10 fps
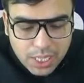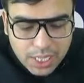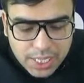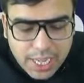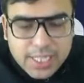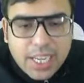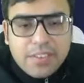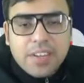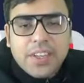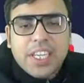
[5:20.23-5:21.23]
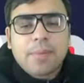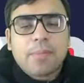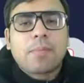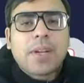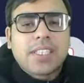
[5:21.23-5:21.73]
Yes, everyone keep
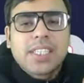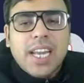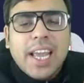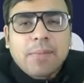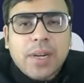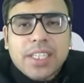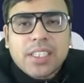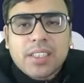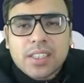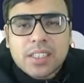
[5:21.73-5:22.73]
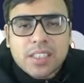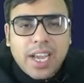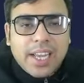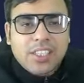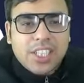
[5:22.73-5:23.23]
on pressing the like button
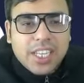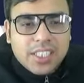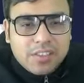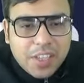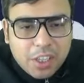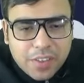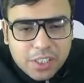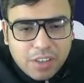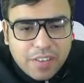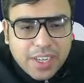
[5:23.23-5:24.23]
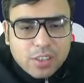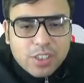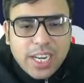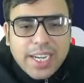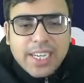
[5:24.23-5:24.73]
and share this video with your friends. So
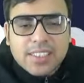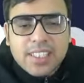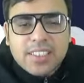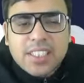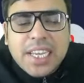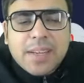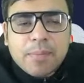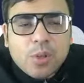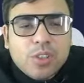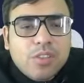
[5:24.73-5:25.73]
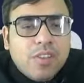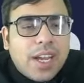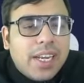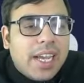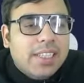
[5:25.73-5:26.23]
the right answer is D. Both
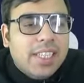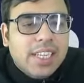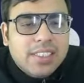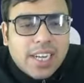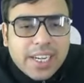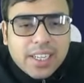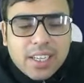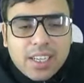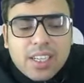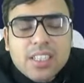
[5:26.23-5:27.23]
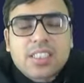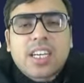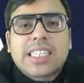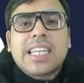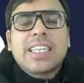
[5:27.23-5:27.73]
1 and 3 is right.
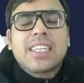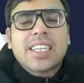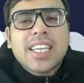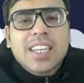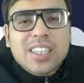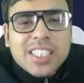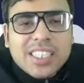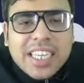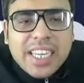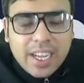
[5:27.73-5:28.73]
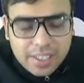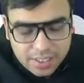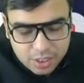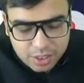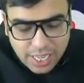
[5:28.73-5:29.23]
Southern Turkey and northern Syria.
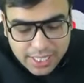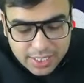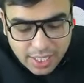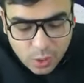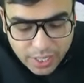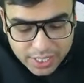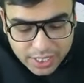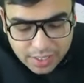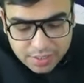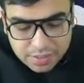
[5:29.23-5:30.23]
So that is the location.